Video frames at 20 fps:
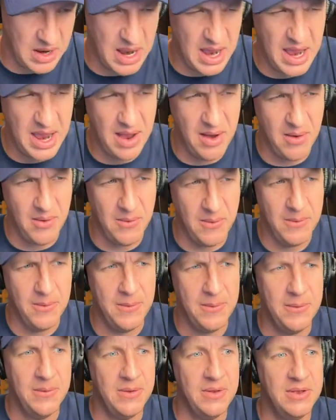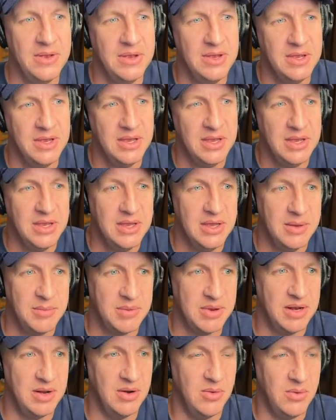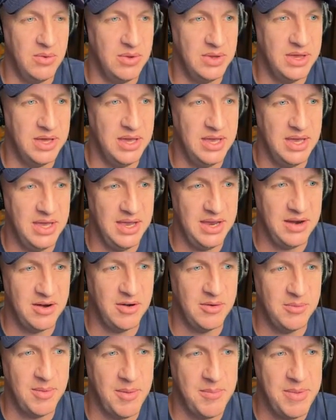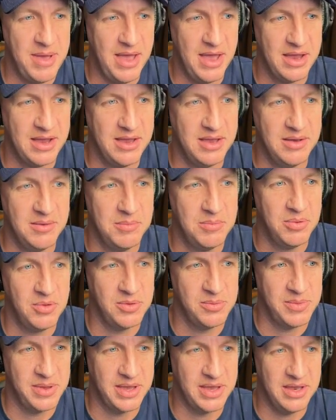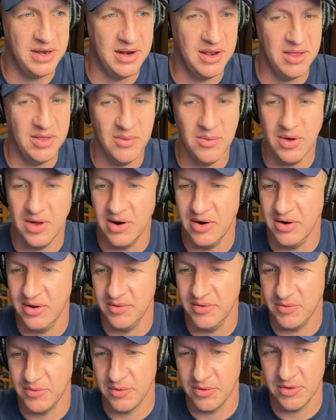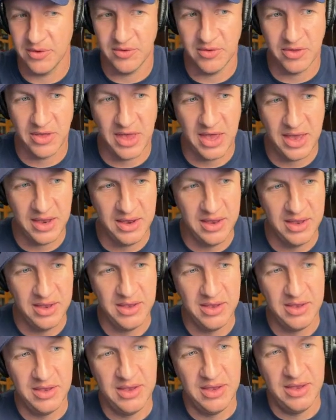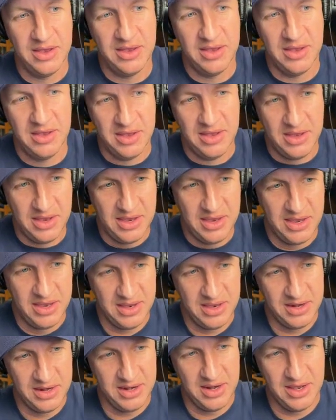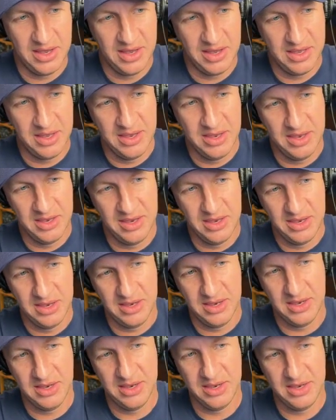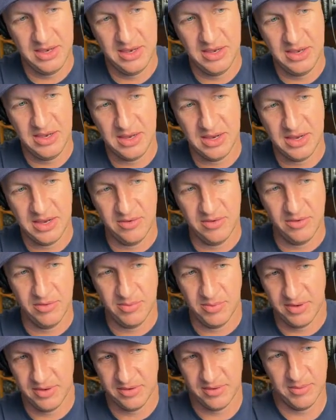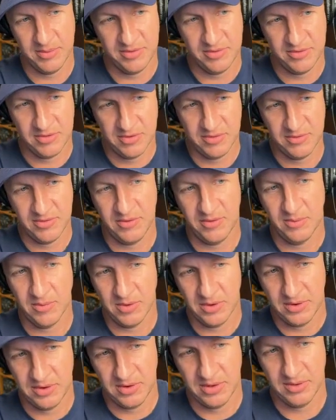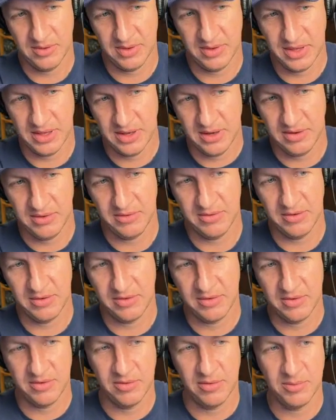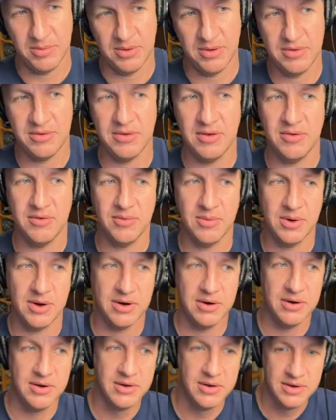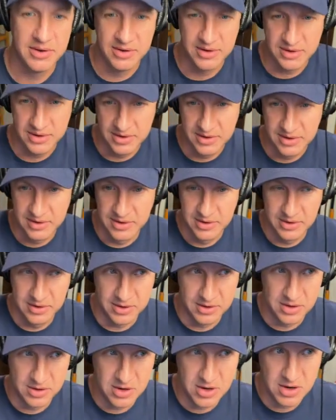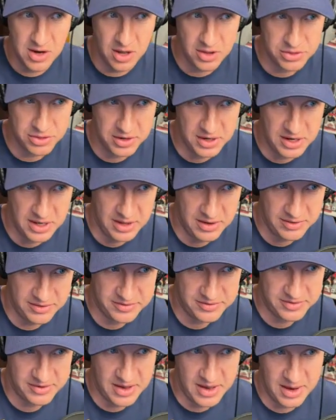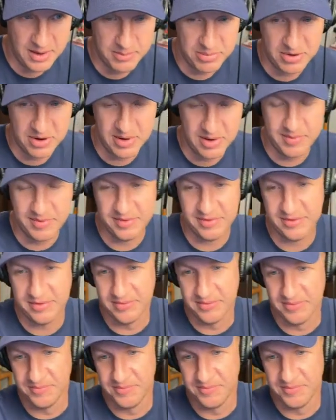Ow. I'm getting old. I hurt my back pulling my kid out of the water on the Fourth of July, and uh, I had toothpaste. I'm not sure if you're wondering what that is. it's toothpaste. That's where. Nothing else. I promise.